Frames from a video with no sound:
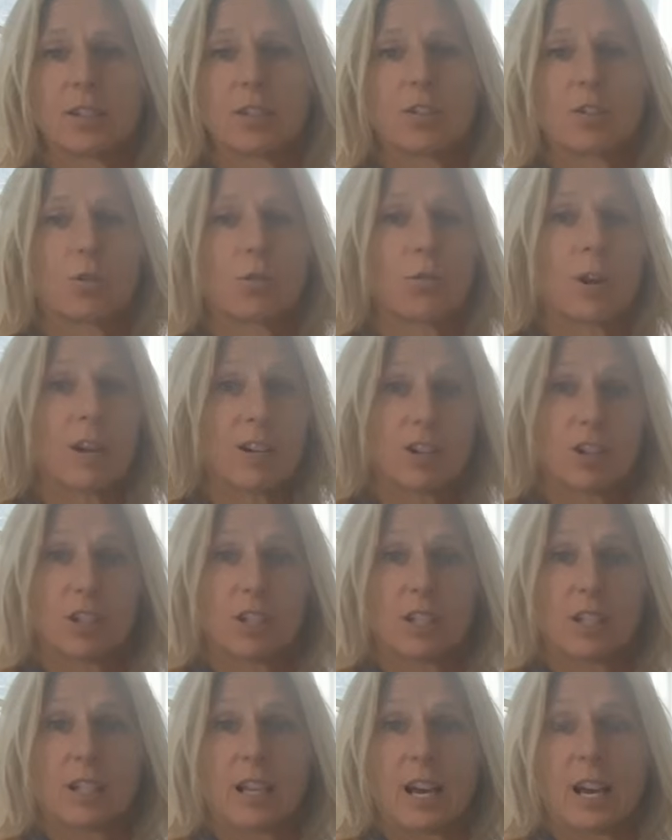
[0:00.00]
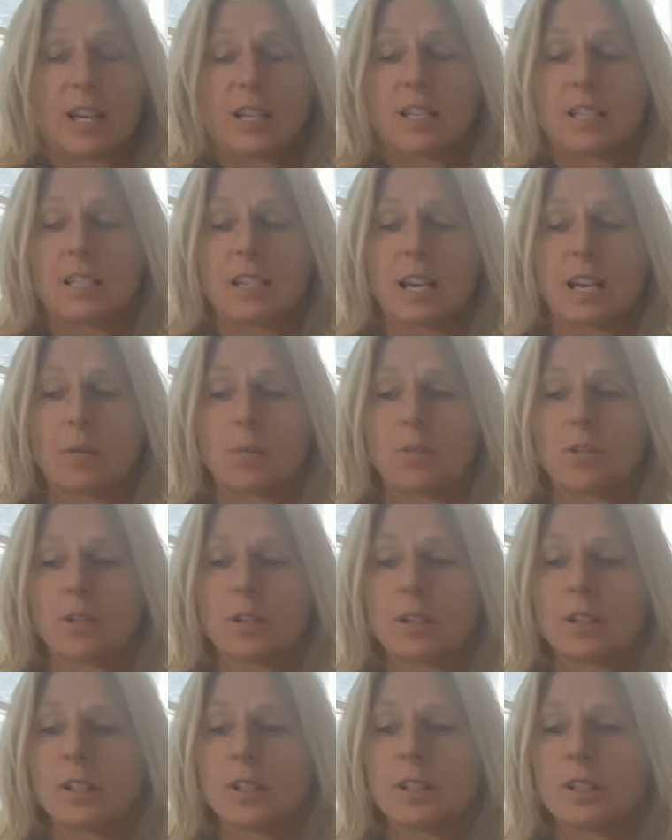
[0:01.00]
direction a lot of times
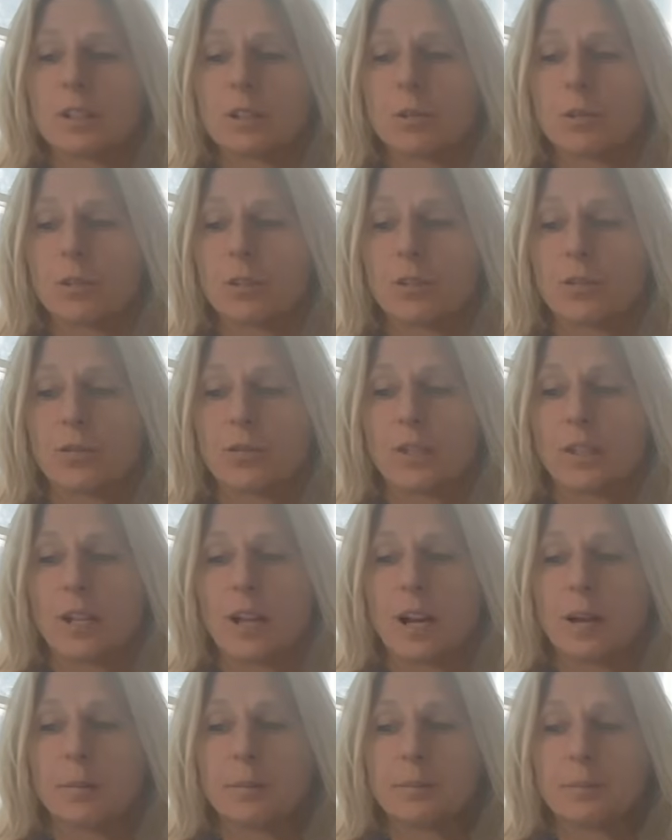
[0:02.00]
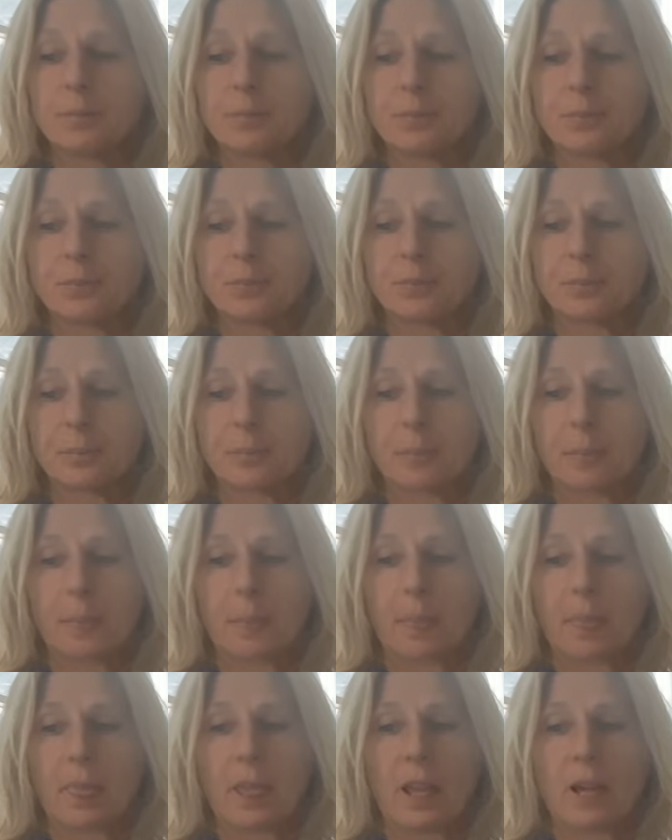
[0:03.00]
with the feet up.
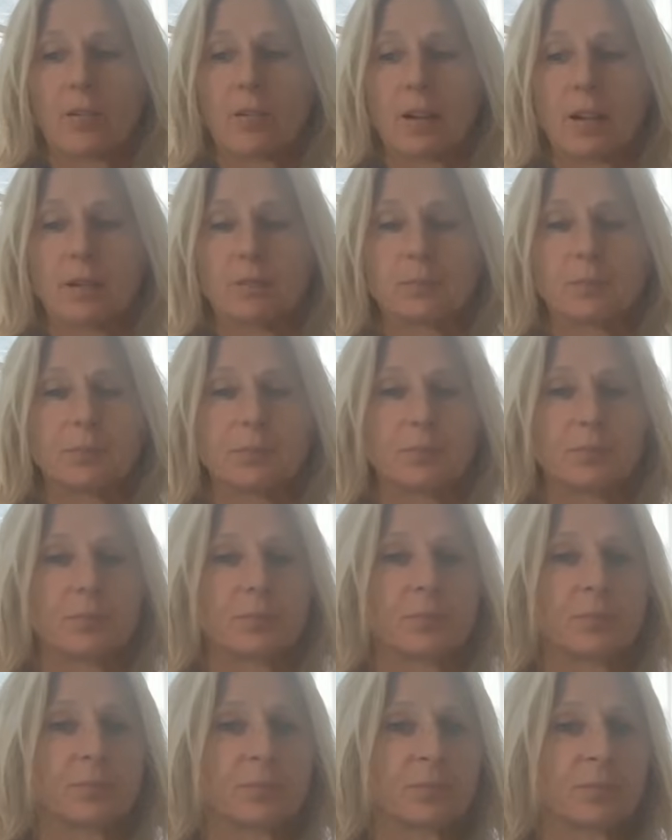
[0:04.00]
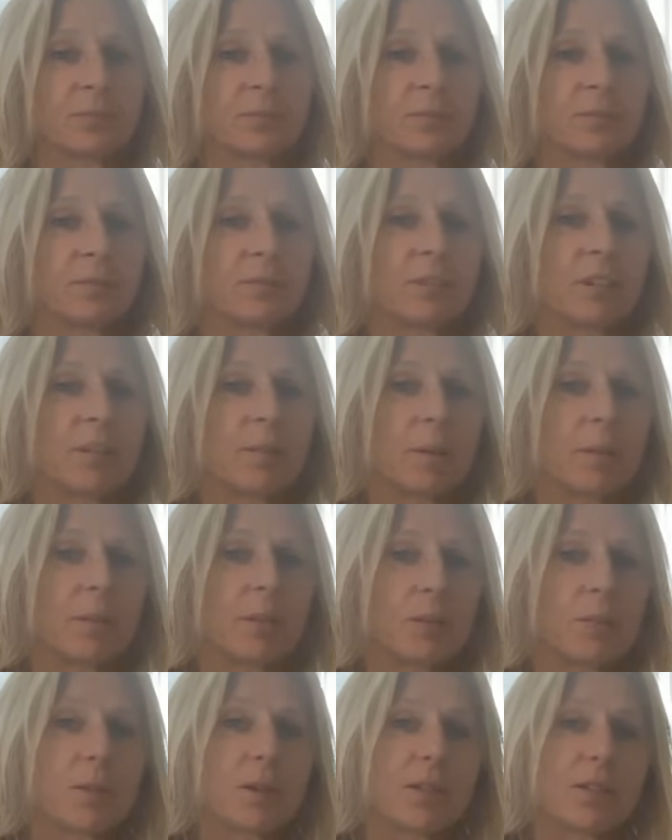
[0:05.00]
All right. Right, maybe
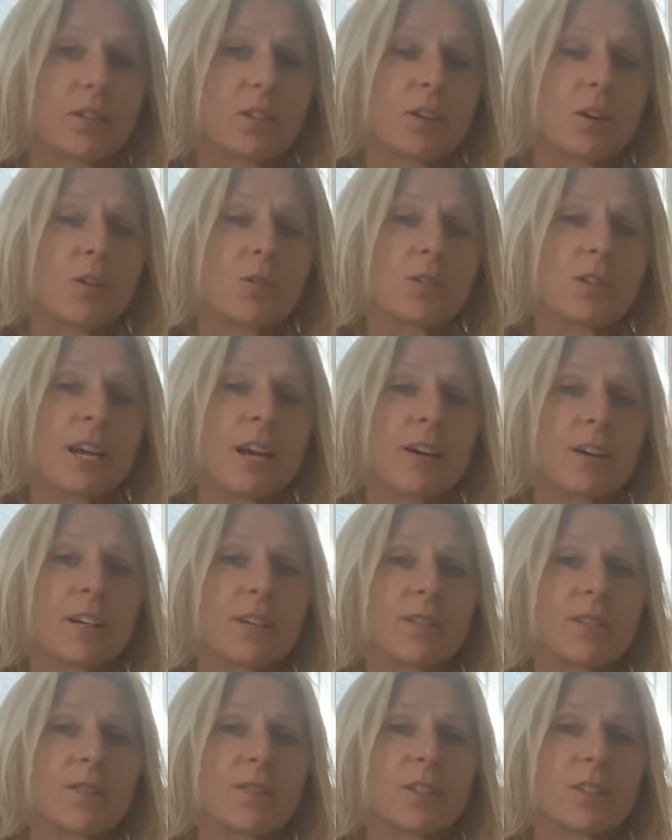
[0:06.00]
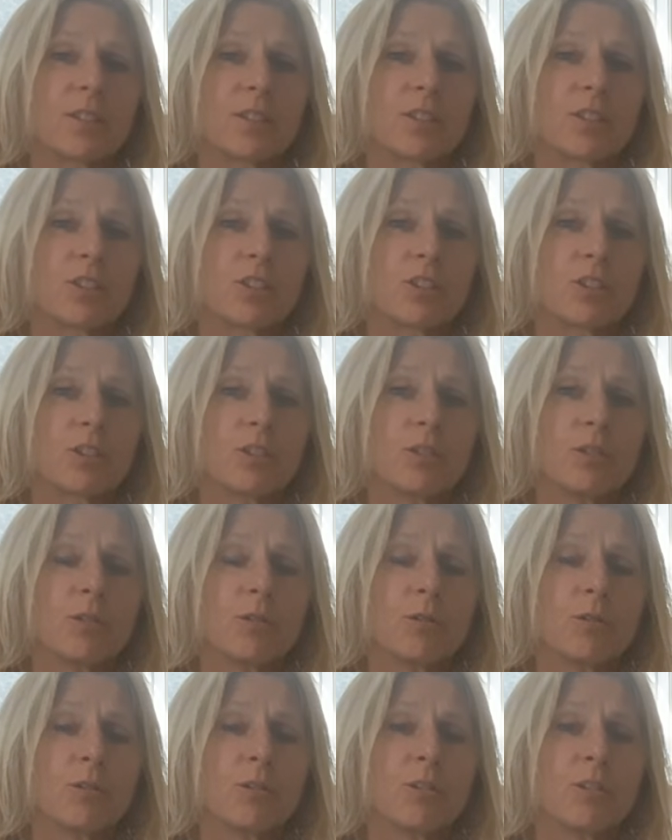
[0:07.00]
spread the toes out even if they're in the
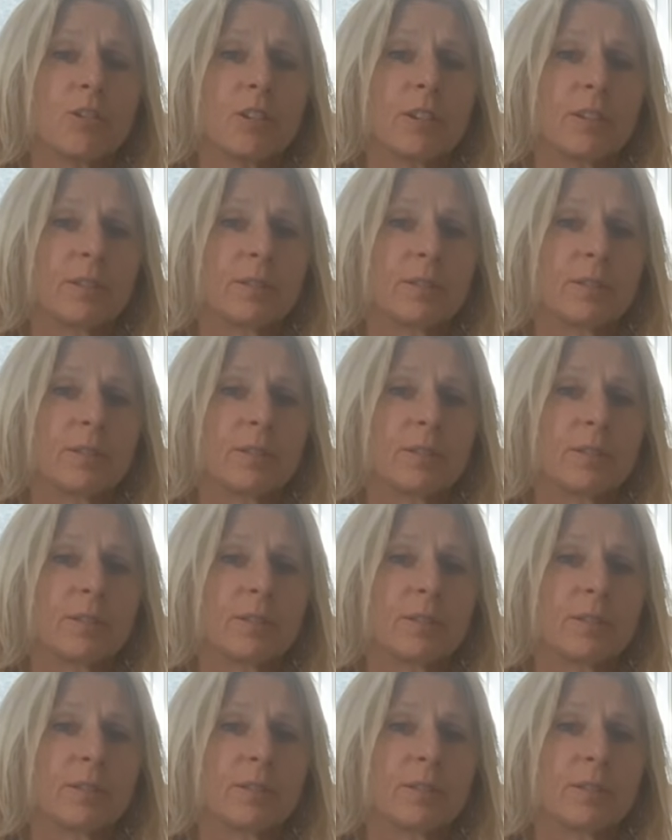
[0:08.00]
shoes.